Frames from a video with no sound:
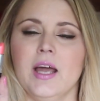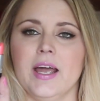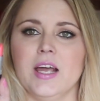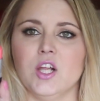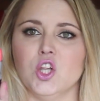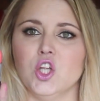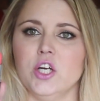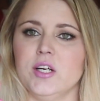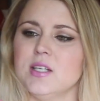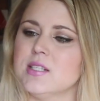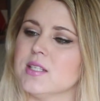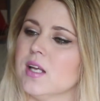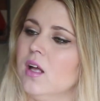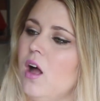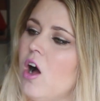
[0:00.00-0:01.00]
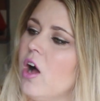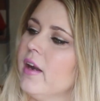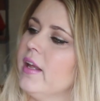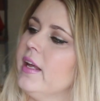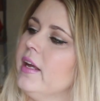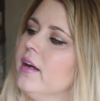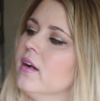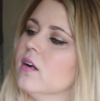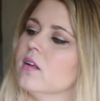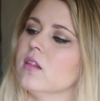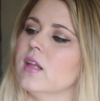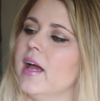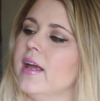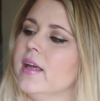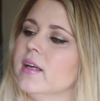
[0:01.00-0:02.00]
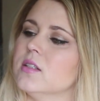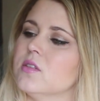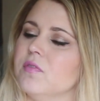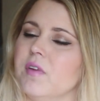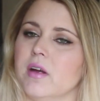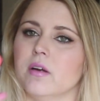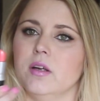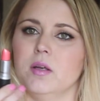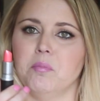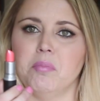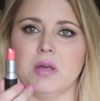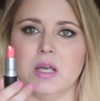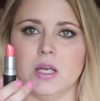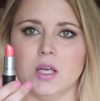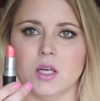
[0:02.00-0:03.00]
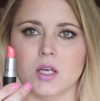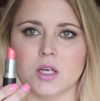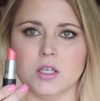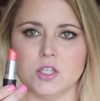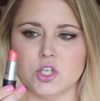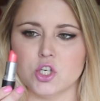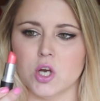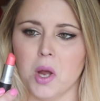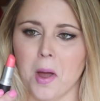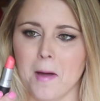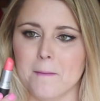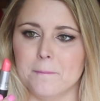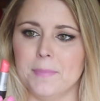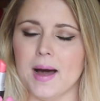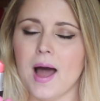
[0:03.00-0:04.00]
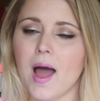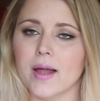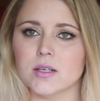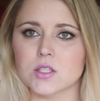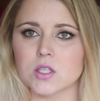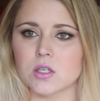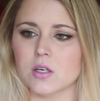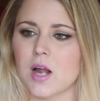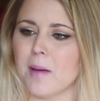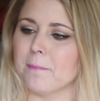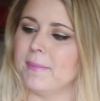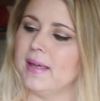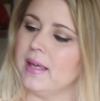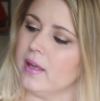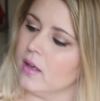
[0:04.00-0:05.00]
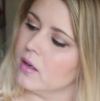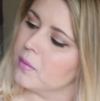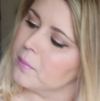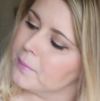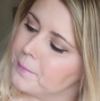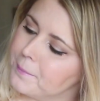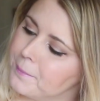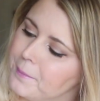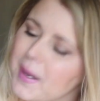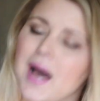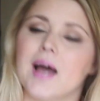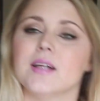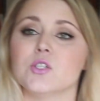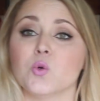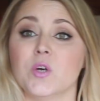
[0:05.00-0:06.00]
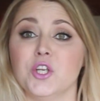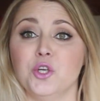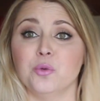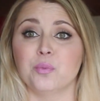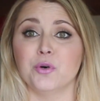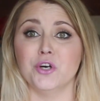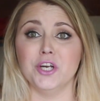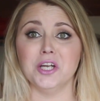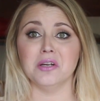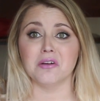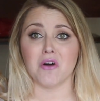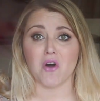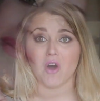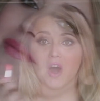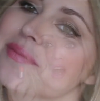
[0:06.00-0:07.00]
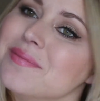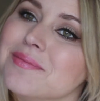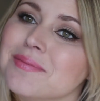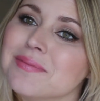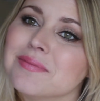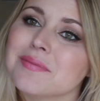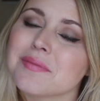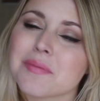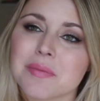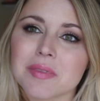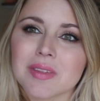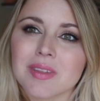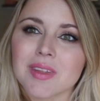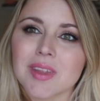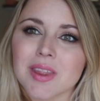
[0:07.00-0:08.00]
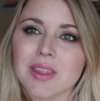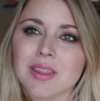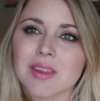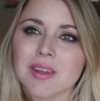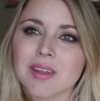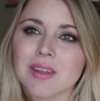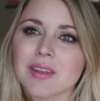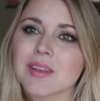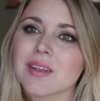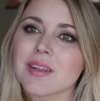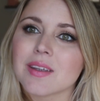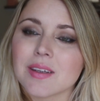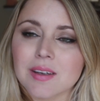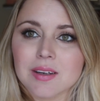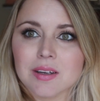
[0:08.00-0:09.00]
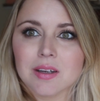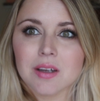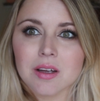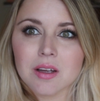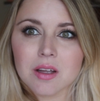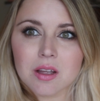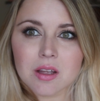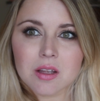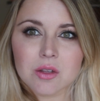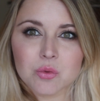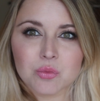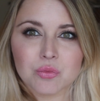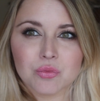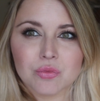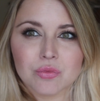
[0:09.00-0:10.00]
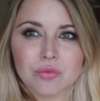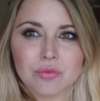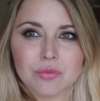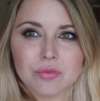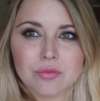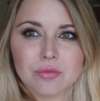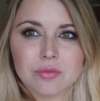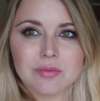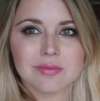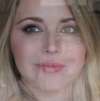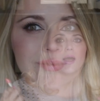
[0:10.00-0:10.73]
it looks on here like it's very pinkish, but, not pink, but when you put it on, it definitely pulls more of a coral,